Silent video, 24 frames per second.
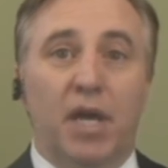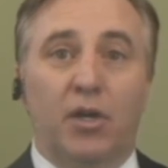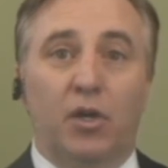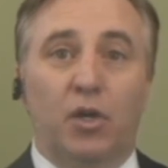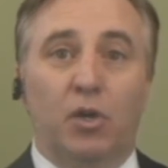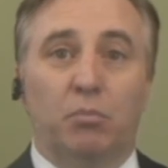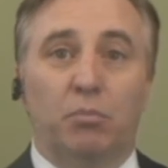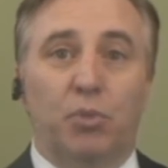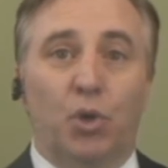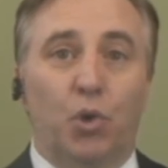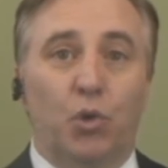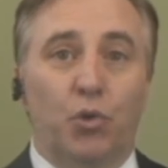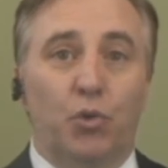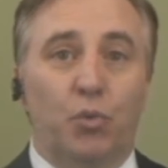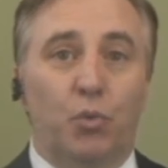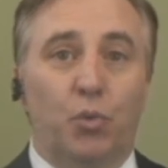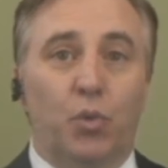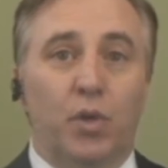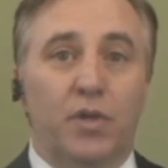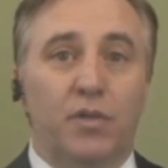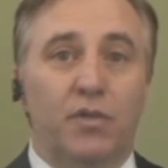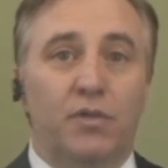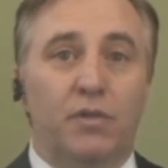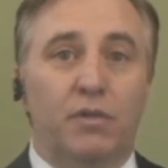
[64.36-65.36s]
better both
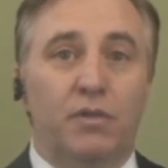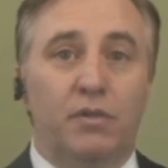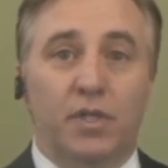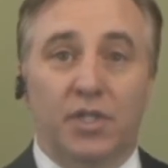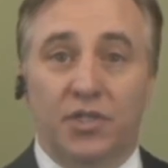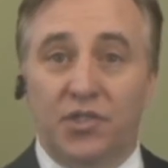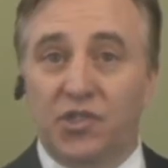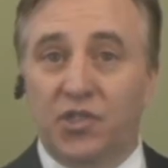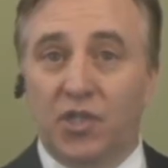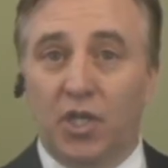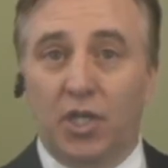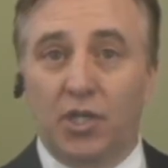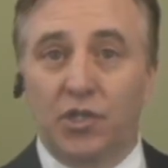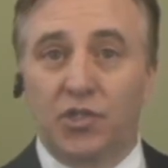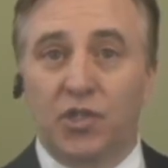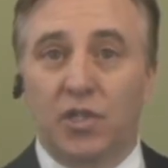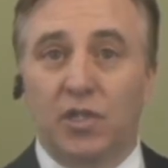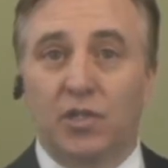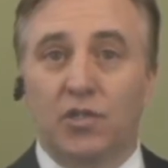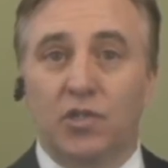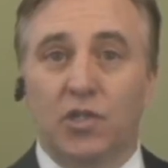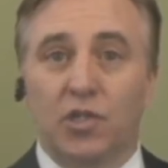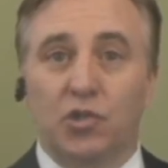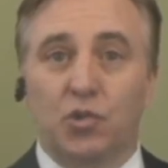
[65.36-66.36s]
with its
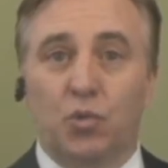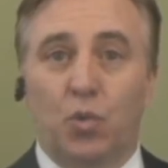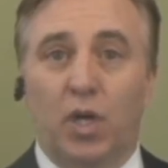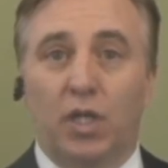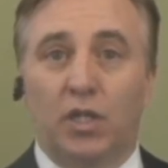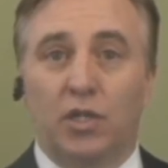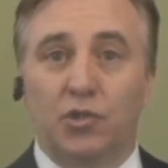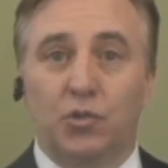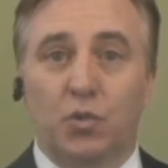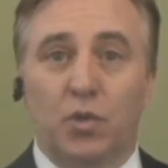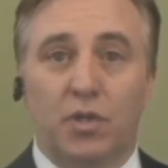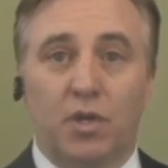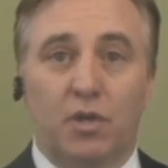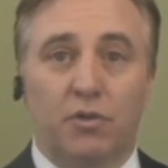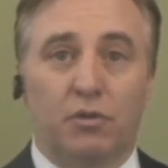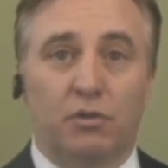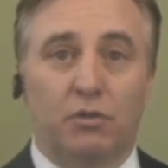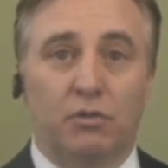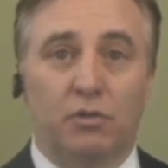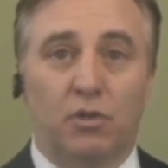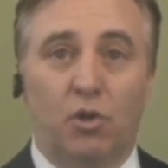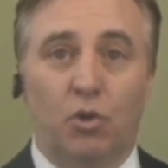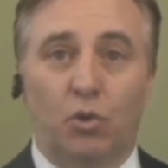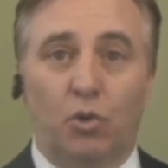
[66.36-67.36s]
citizens as well as with
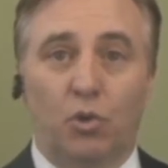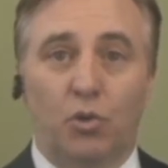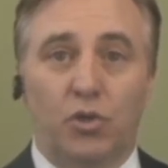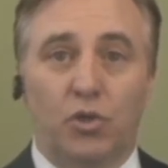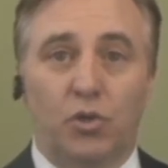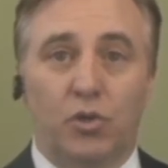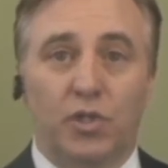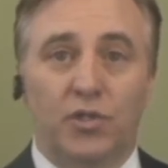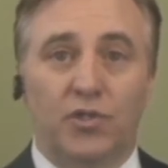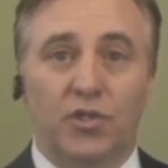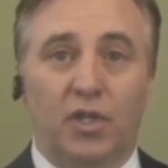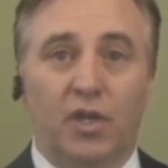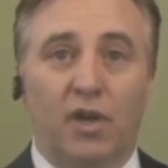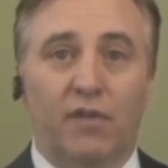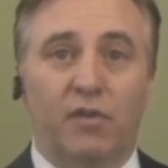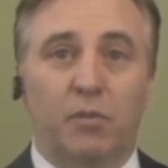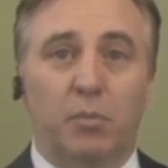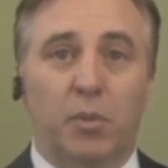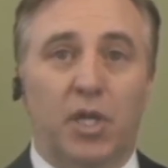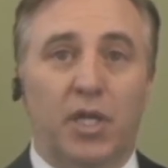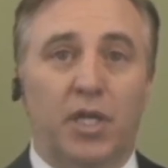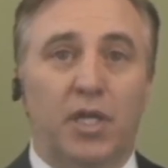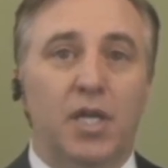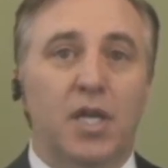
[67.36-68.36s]
other local units of
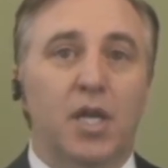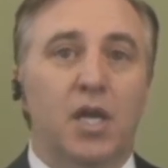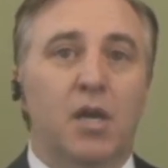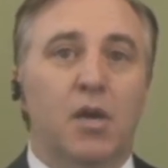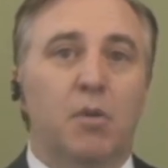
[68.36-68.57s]
government.